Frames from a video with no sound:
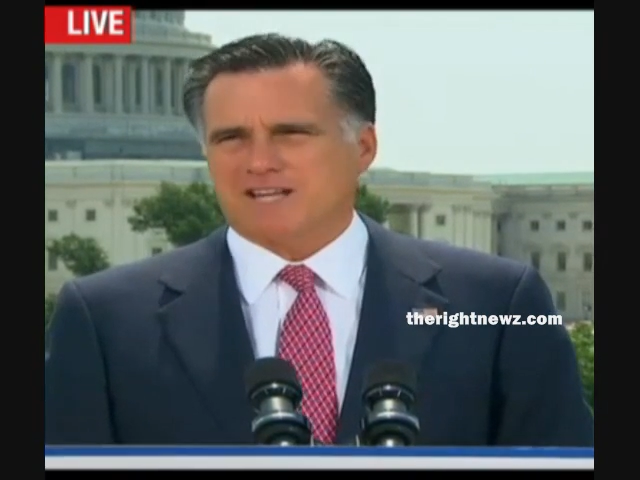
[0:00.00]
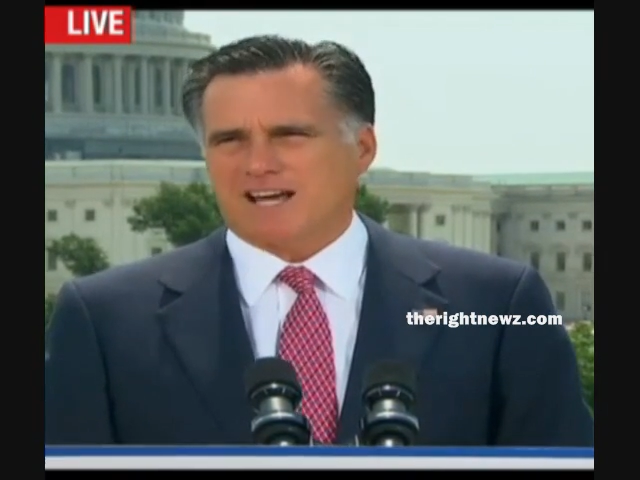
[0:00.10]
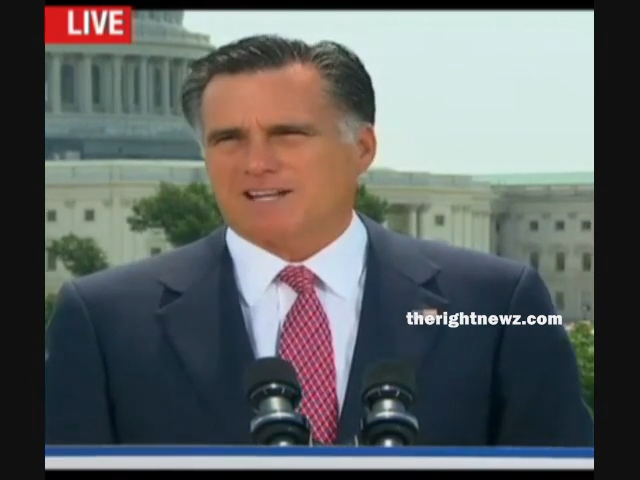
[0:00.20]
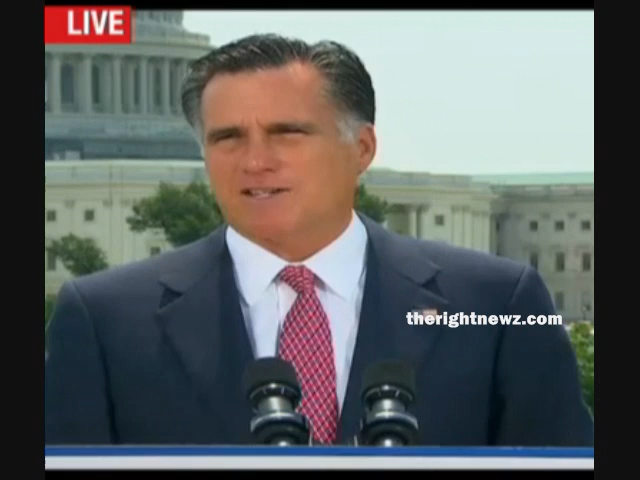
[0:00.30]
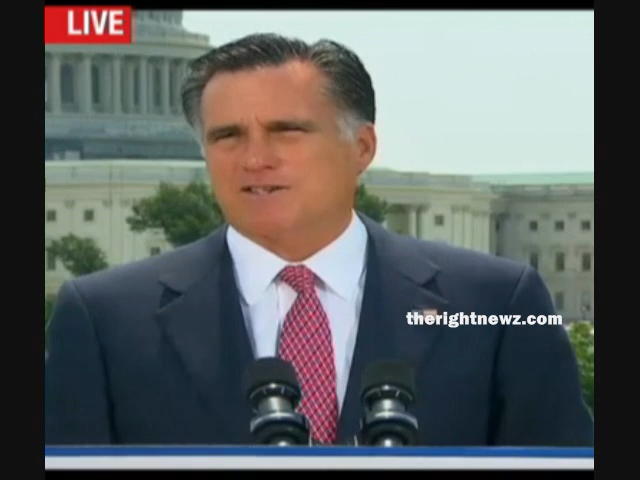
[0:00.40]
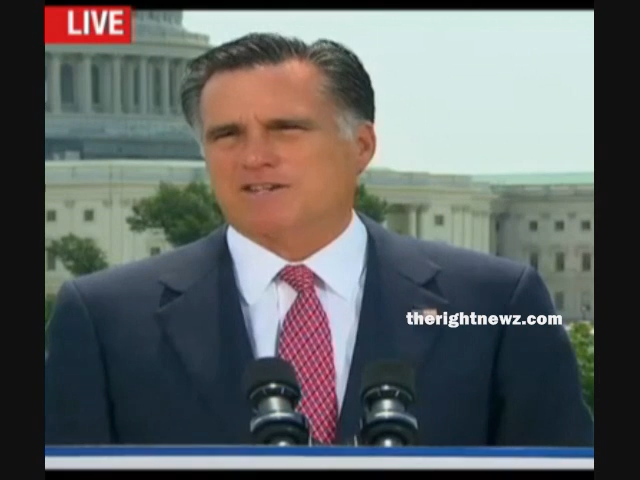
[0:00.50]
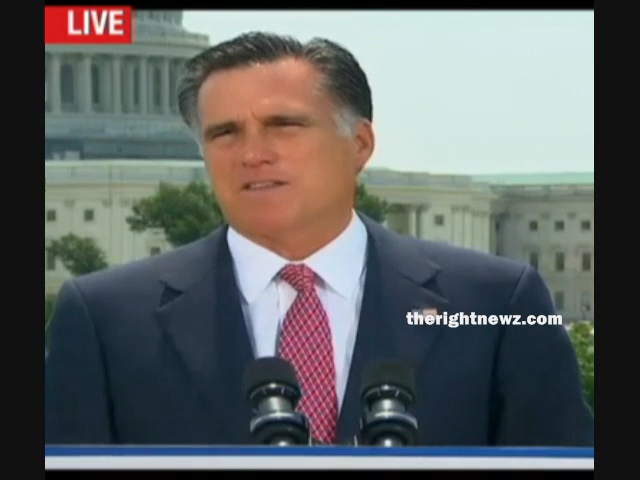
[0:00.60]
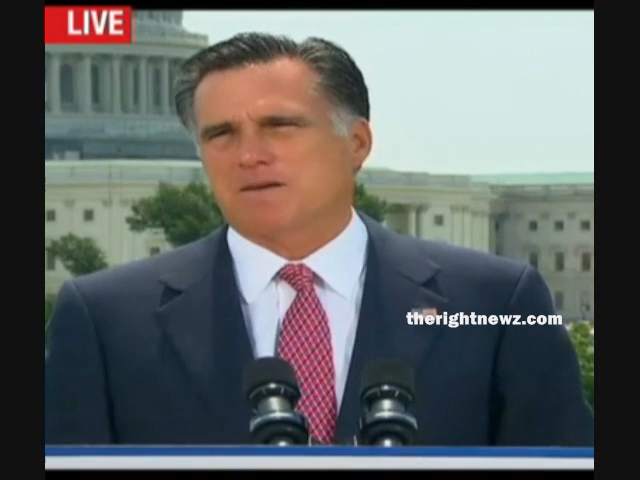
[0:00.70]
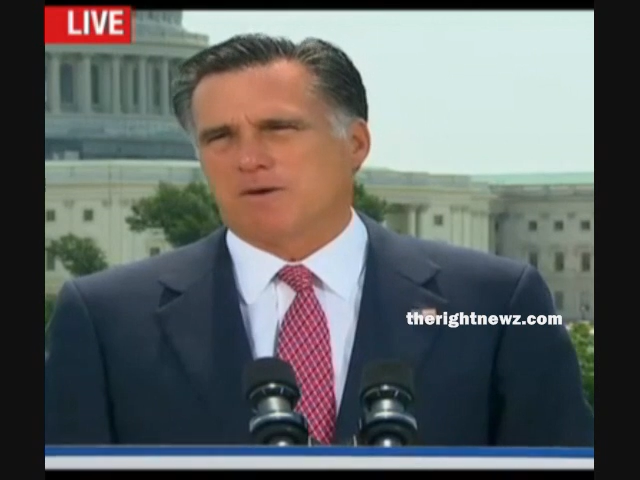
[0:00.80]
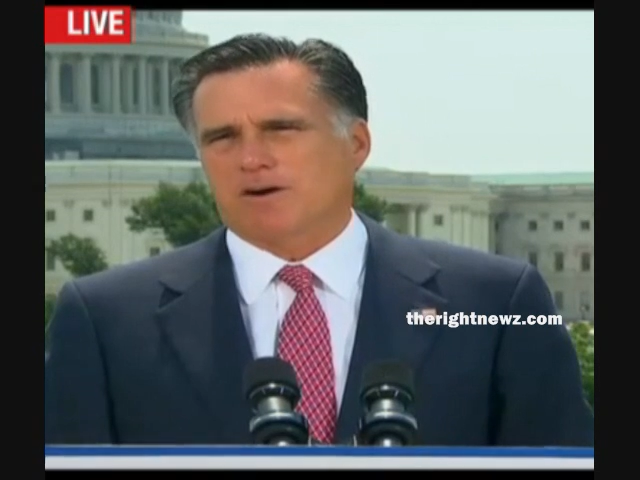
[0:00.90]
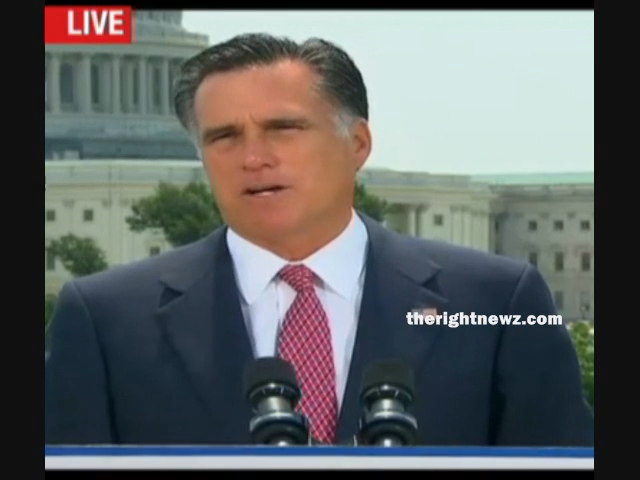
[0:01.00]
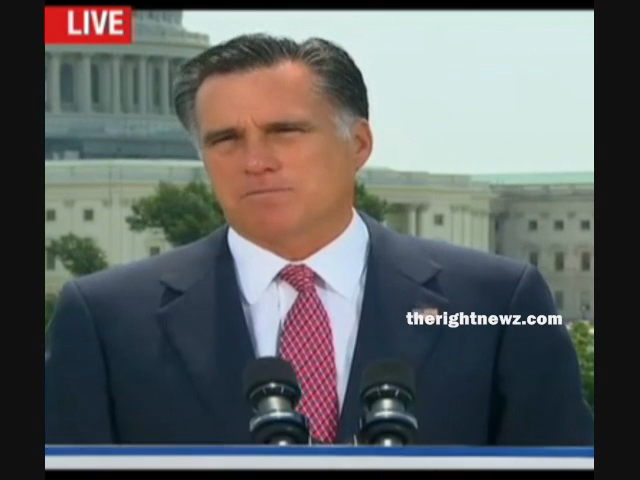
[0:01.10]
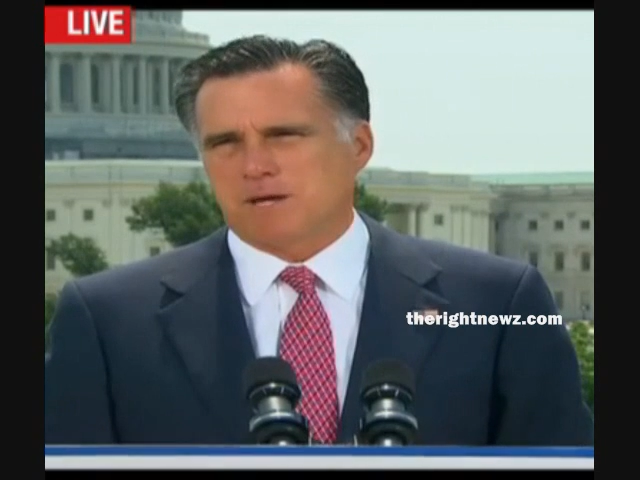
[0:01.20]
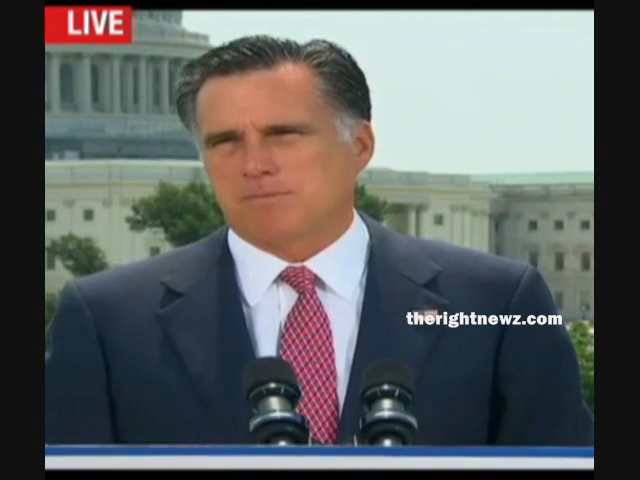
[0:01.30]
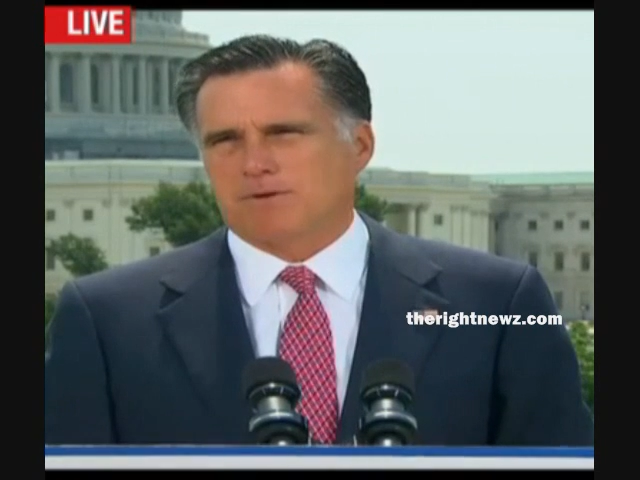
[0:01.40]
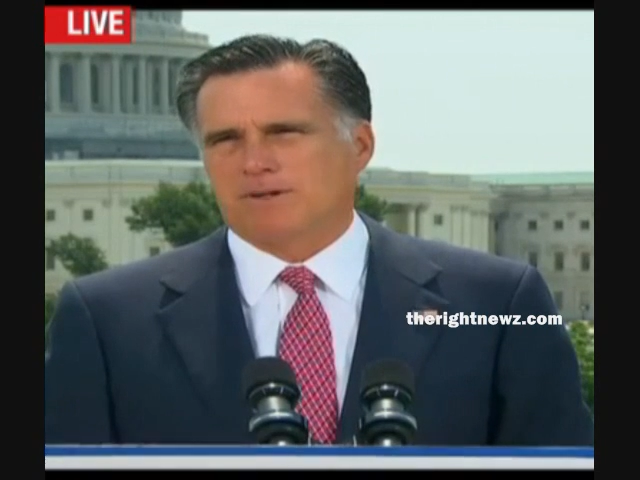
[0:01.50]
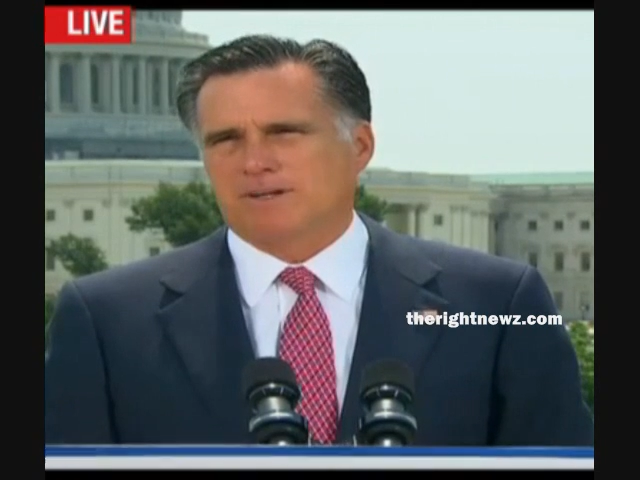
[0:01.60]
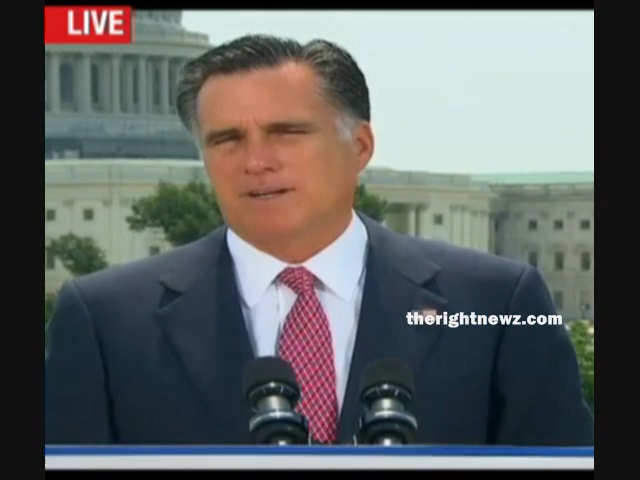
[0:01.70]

taxes on the American people